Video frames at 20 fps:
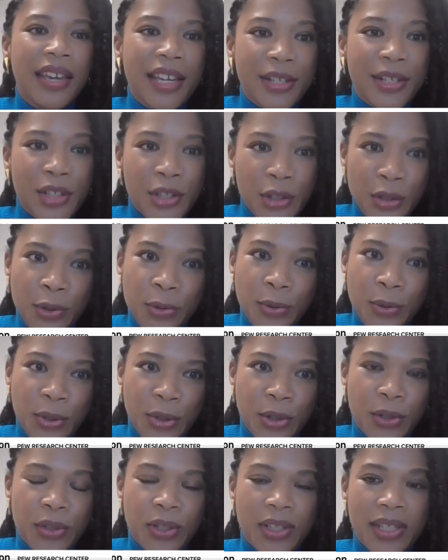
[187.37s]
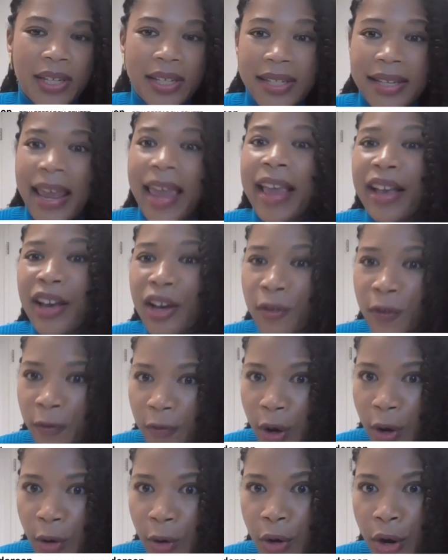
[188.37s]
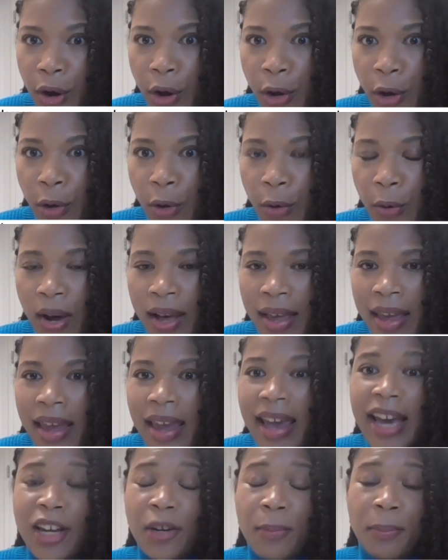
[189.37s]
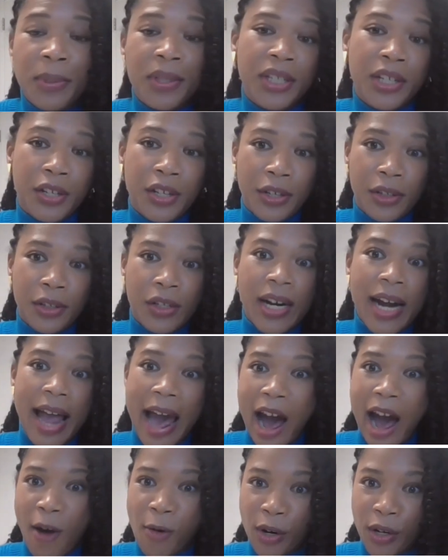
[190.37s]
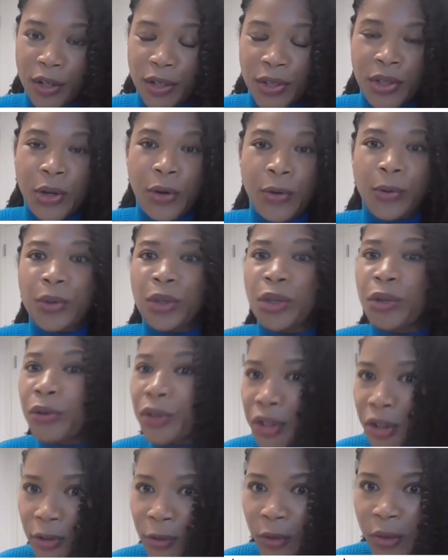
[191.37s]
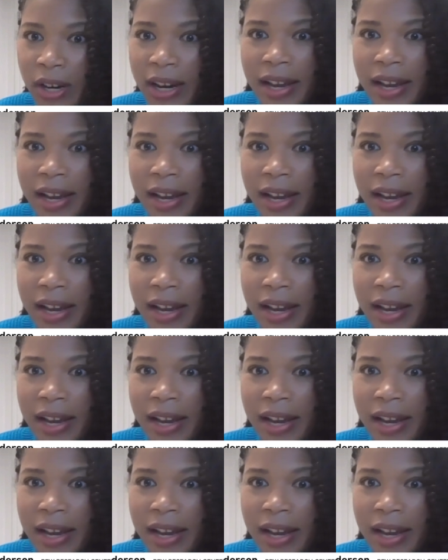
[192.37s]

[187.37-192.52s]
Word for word: its users to take a photo at a particular hour. So, you and your right.